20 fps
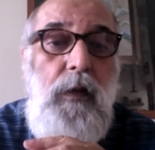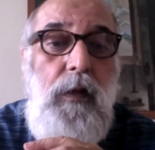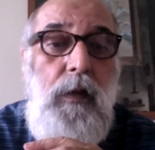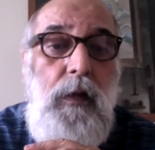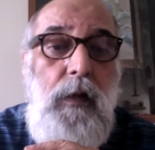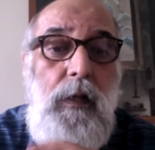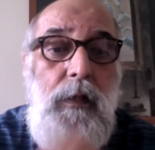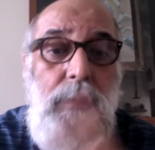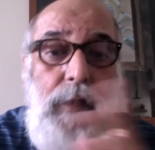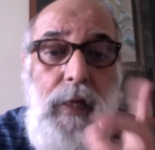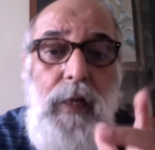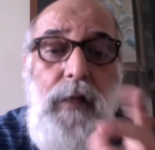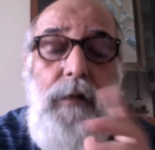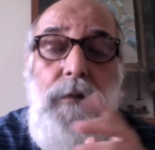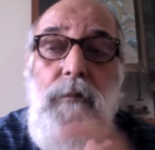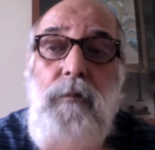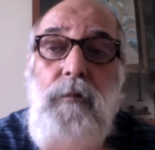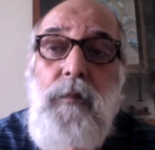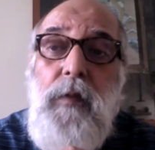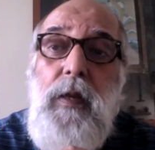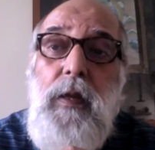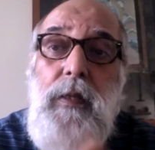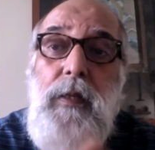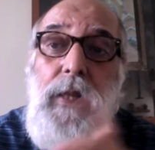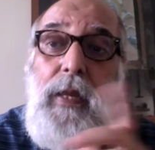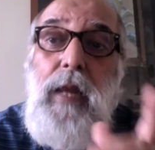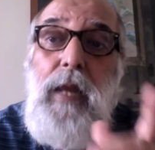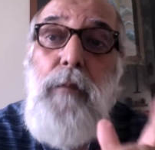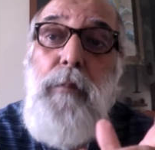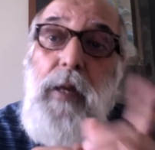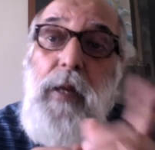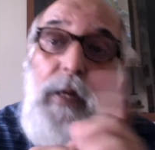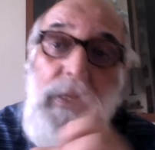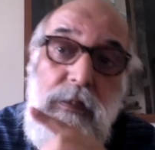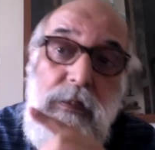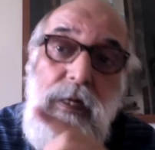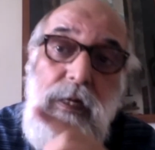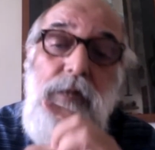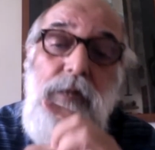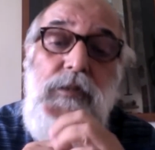Then they can be an
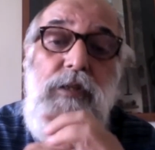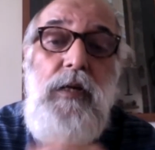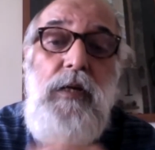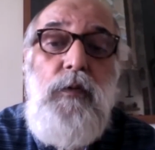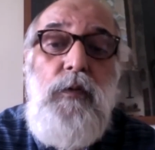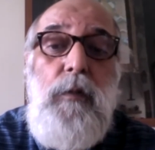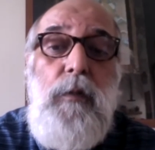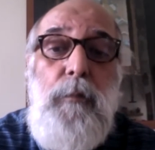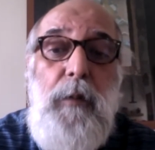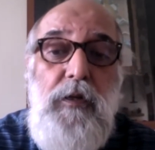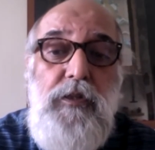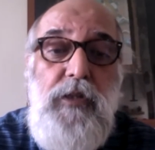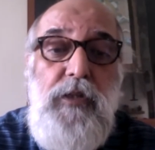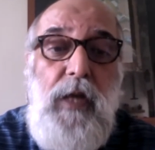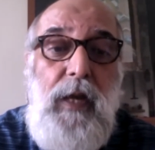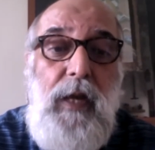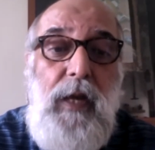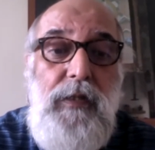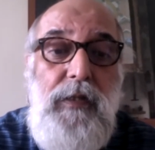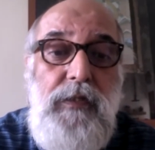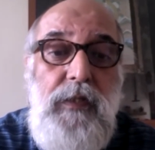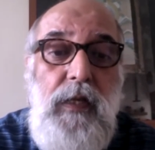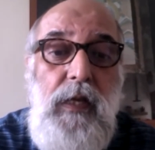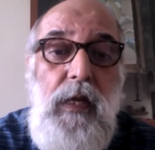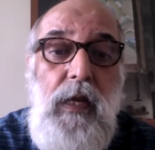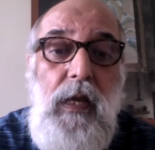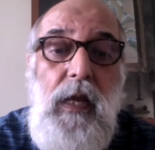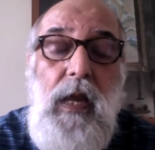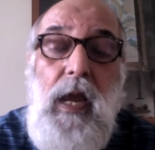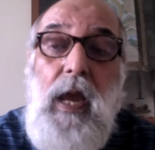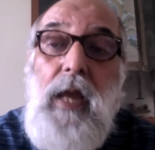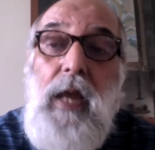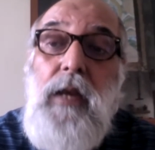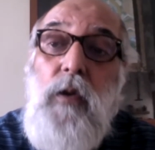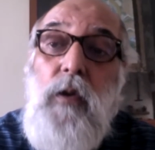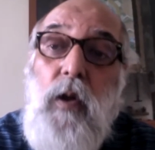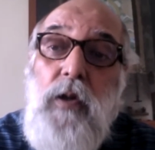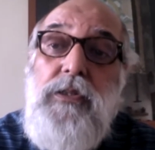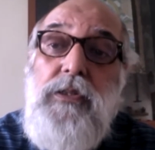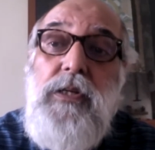extension to the panchayats and
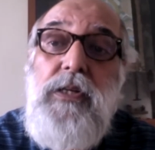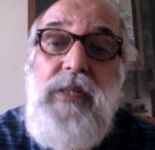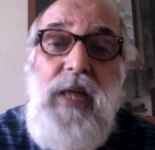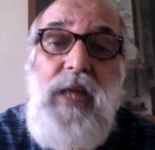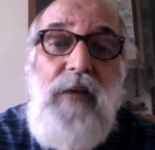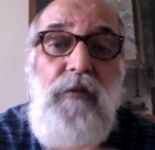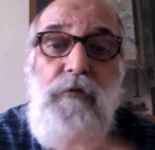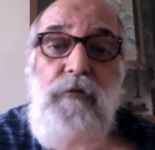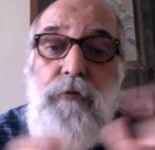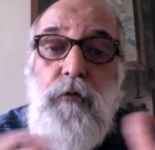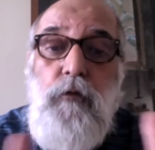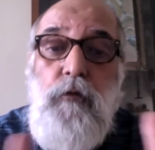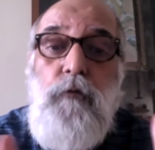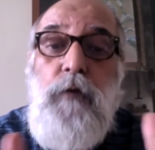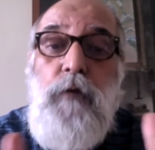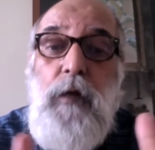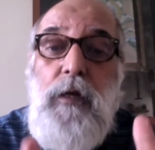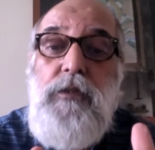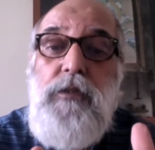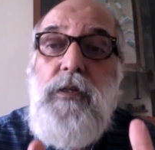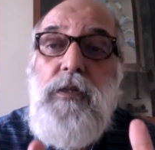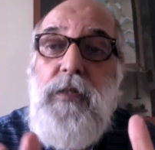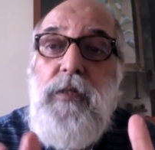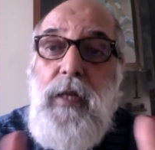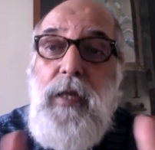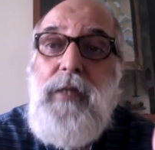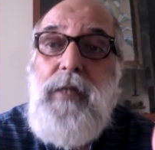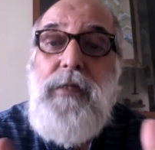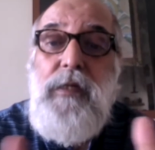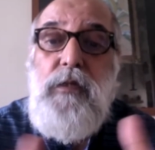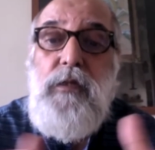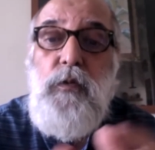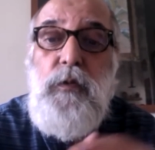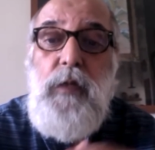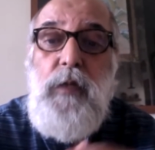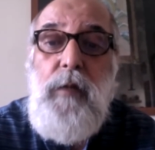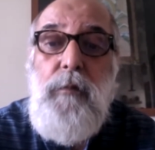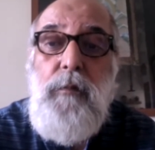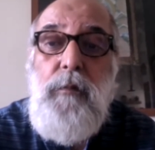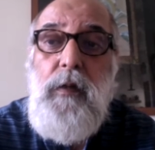not just have a few villagers elected to
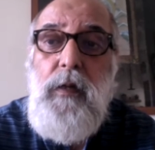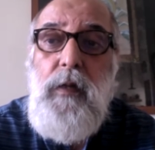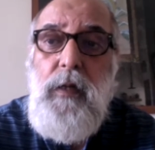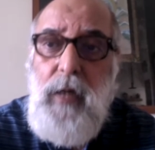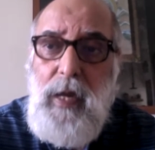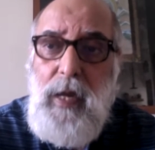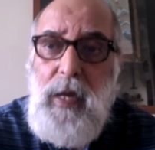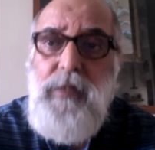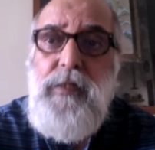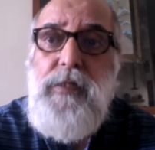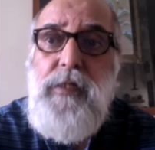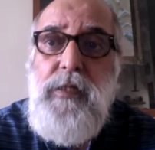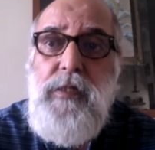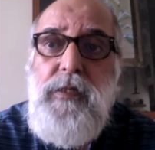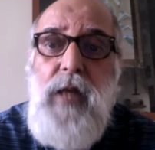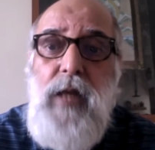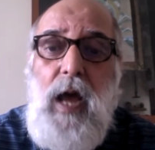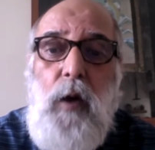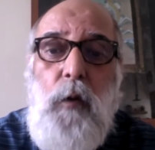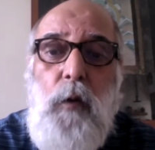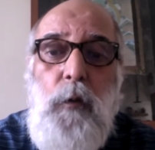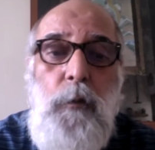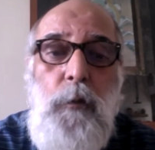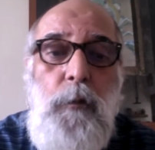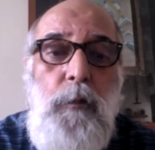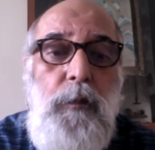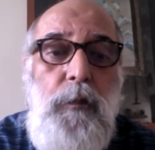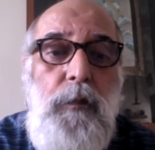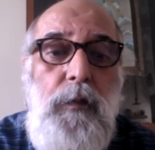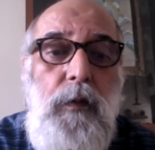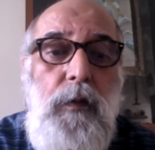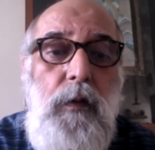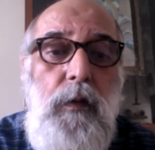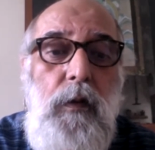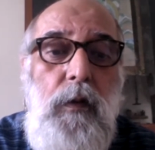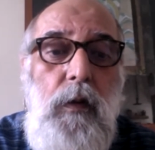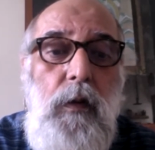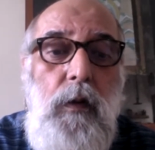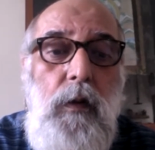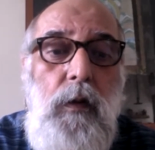them as it is now.
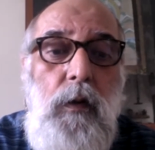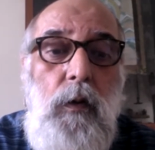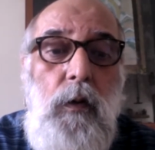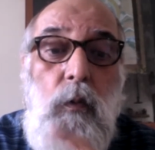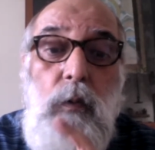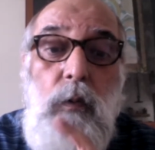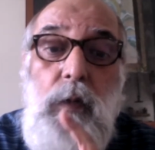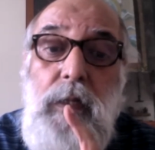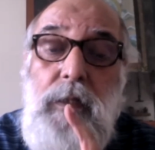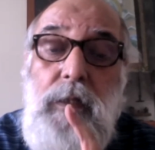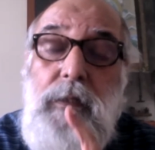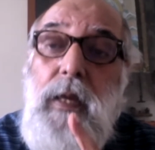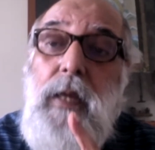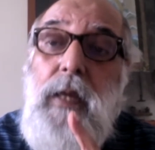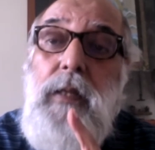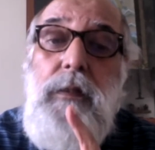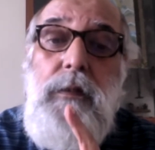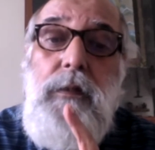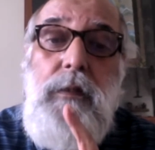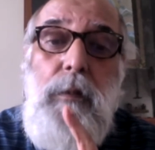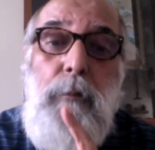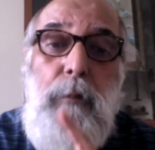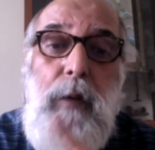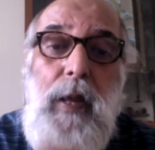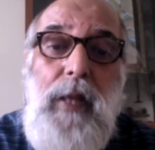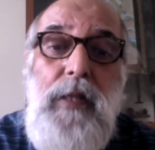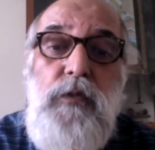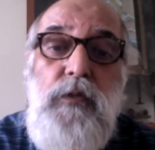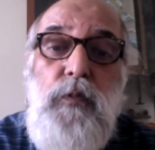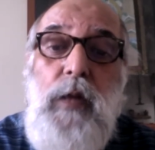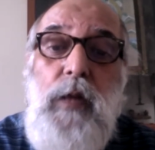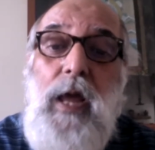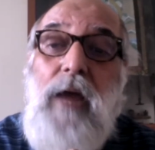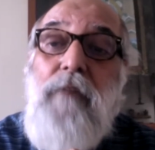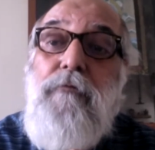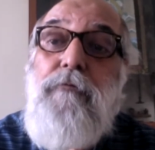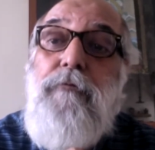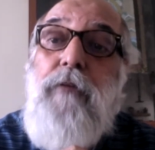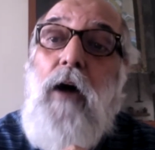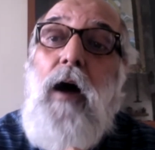Only then the plans would
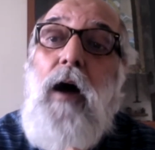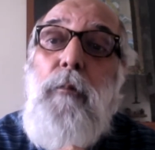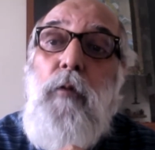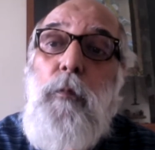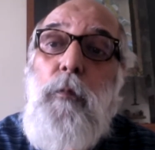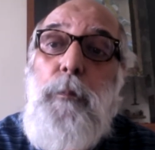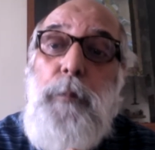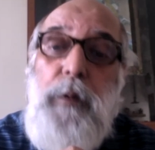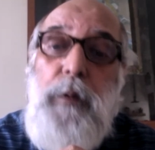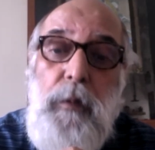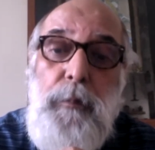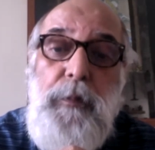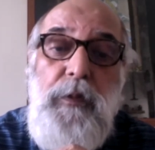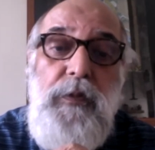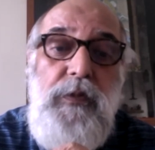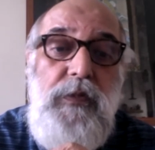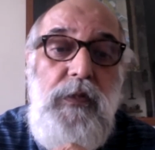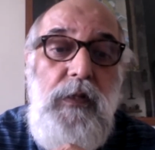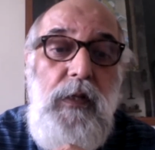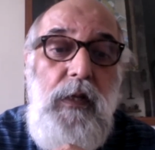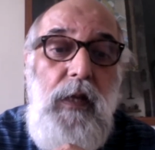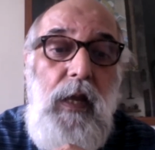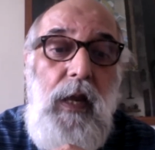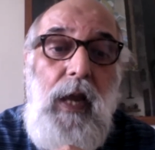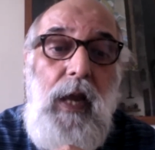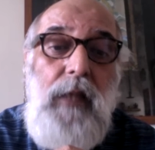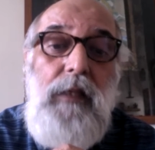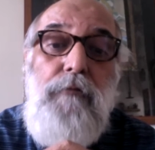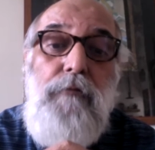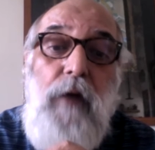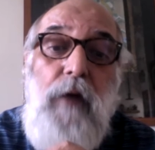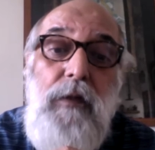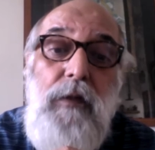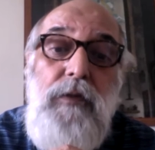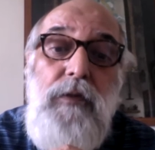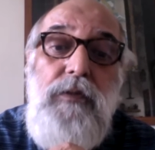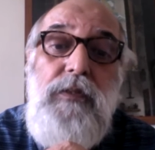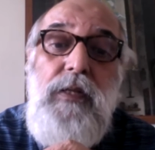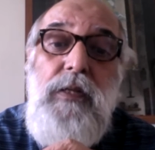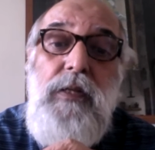have far more purpose and the
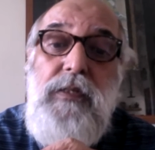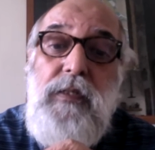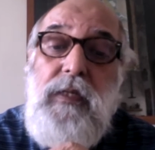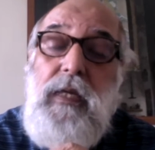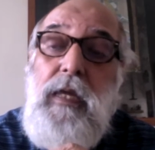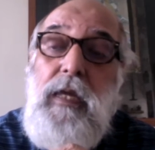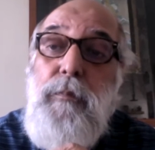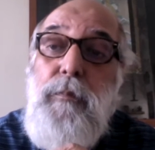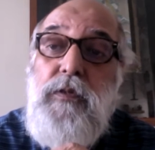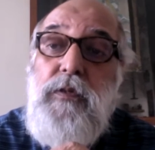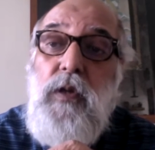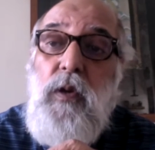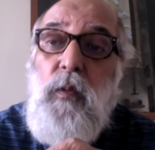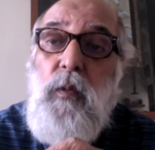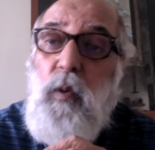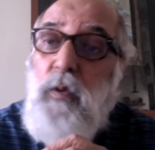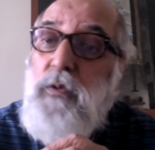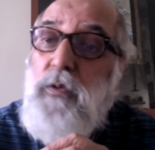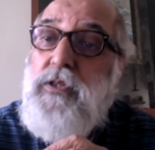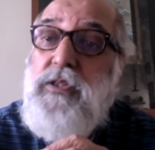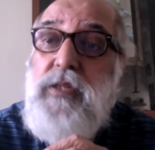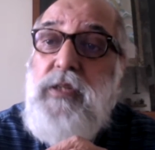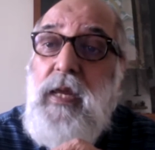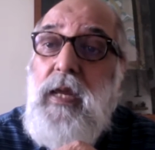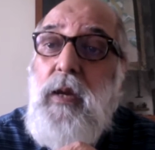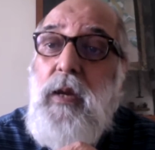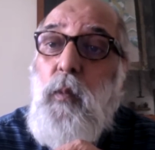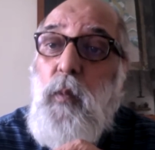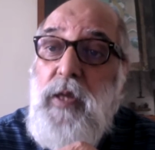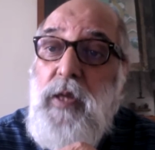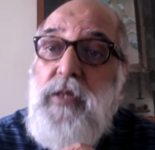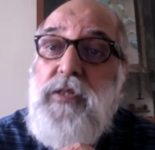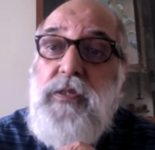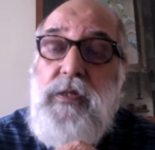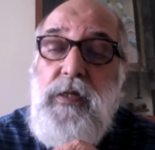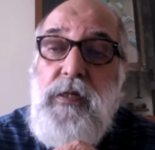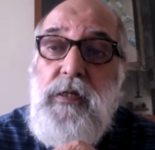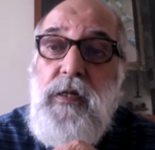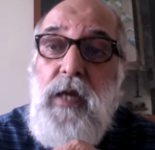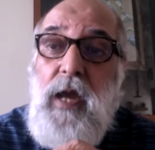funds and schemes won't stay
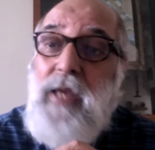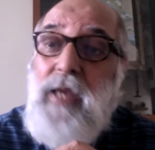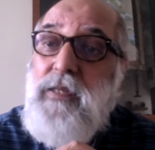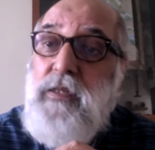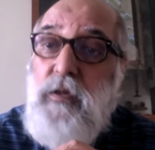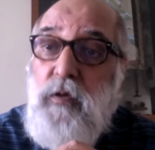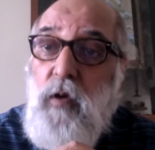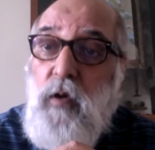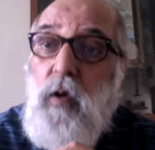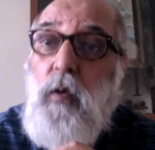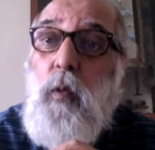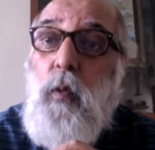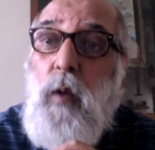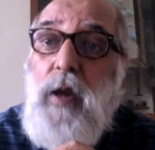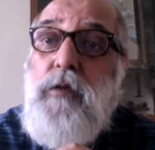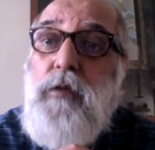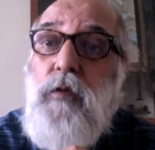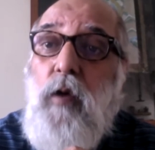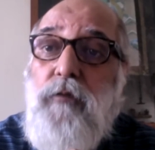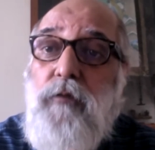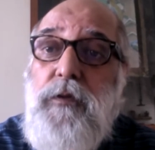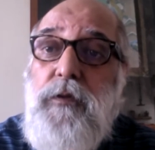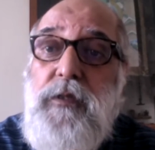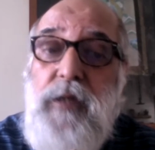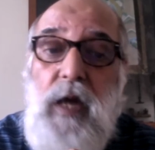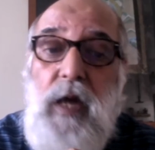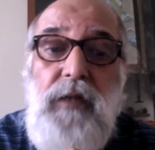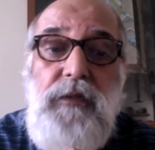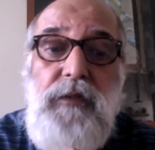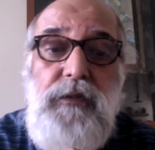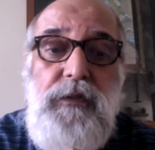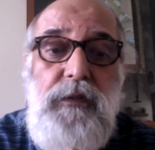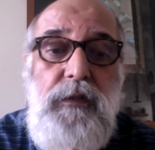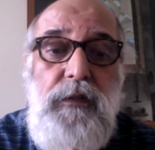wasted as it quite often does.